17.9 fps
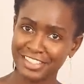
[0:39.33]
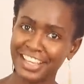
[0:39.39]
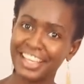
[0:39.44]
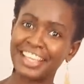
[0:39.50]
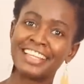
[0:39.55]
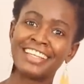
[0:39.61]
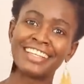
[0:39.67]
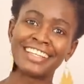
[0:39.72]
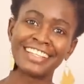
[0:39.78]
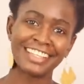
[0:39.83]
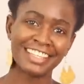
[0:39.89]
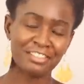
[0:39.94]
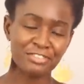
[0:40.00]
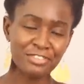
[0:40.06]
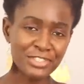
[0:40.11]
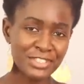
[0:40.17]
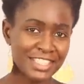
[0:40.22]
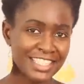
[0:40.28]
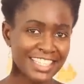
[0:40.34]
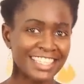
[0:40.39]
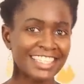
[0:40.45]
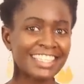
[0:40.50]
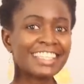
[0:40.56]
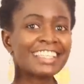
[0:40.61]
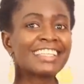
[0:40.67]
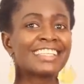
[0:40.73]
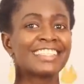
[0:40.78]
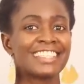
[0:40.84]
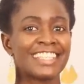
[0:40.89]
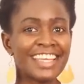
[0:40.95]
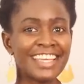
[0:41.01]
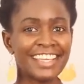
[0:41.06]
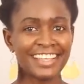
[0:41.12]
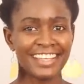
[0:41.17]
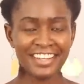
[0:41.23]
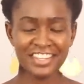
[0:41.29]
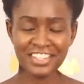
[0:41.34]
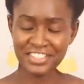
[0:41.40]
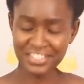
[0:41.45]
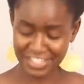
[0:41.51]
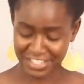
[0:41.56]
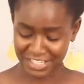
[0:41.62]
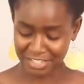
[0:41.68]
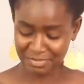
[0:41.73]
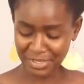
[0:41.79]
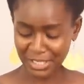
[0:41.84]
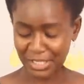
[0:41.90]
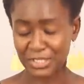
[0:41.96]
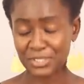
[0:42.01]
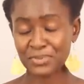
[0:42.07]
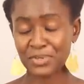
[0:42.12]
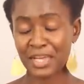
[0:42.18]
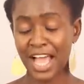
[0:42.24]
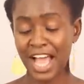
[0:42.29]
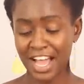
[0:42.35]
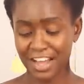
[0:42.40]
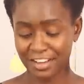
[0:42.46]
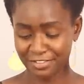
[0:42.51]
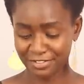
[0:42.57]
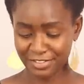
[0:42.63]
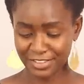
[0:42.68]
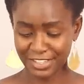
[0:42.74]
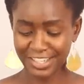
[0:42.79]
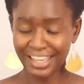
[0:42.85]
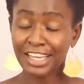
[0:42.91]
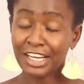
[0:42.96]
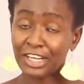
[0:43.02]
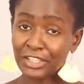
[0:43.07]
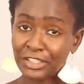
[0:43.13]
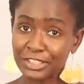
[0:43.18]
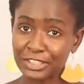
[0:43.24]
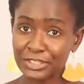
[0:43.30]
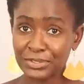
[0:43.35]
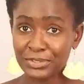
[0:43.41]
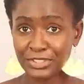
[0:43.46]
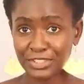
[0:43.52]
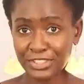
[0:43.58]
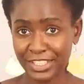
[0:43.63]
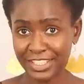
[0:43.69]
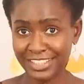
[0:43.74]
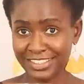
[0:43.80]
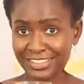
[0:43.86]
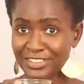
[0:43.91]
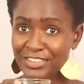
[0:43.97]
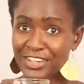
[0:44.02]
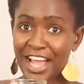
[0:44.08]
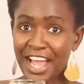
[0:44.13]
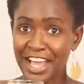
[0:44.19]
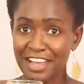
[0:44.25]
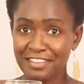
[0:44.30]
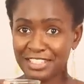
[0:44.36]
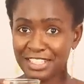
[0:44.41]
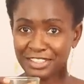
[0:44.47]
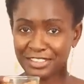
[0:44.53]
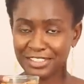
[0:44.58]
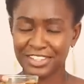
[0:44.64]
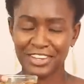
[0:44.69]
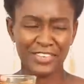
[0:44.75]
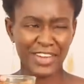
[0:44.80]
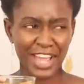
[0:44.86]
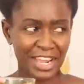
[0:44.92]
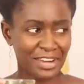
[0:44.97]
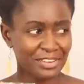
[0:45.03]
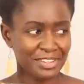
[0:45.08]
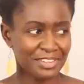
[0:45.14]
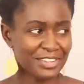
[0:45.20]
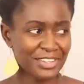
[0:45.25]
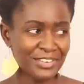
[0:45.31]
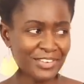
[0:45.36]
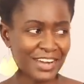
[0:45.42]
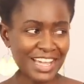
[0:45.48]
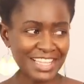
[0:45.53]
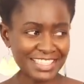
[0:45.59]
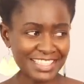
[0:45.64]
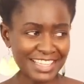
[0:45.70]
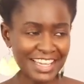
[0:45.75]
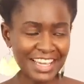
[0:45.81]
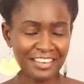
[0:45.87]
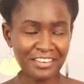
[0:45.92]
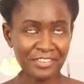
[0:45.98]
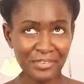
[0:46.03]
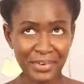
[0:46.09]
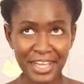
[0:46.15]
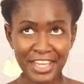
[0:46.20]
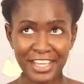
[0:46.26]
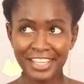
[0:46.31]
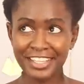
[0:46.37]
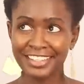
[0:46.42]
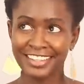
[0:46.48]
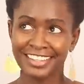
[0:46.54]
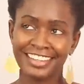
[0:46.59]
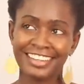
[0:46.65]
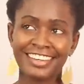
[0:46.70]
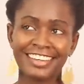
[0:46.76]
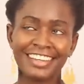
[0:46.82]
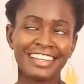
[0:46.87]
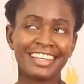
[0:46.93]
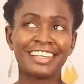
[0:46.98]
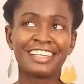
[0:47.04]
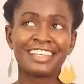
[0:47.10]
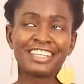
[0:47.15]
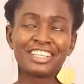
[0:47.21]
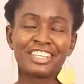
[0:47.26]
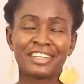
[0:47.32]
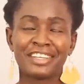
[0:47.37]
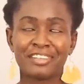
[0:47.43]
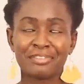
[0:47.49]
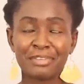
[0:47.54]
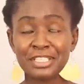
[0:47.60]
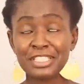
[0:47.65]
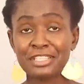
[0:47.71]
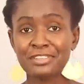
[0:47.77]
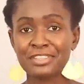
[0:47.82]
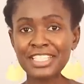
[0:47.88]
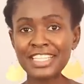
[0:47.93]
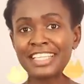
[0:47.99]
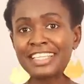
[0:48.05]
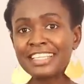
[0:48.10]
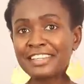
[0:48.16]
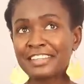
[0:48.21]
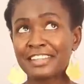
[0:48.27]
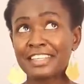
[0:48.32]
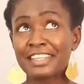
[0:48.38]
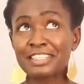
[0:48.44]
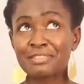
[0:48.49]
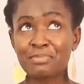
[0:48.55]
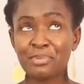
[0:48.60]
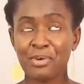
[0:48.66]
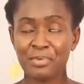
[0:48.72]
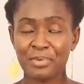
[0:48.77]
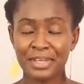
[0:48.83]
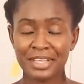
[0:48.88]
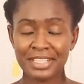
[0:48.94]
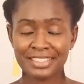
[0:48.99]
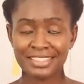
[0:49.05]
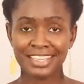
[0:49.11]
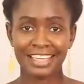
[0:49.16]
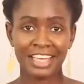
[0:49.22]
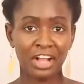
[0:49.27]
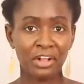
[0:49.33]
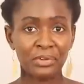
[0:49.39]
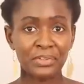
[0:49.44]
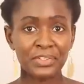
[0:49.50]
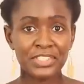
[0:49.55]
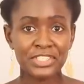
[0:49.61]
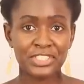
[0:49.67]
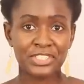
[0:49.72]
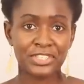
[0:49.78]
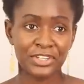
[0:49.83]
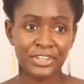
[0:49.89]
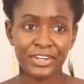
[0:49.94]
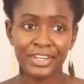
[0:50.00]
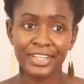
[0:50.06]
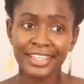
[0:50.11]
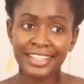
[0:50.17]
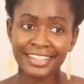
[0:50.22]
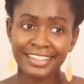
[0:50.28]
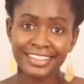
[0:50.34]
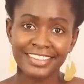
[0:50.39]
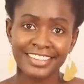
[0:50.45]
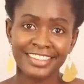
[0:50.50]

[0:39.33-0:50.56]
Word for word: And if you're standing, take a seat because we have a lot to share. Or I have a lot why I don't even know why I say we. Because I'm taking this probably as a girl's talk.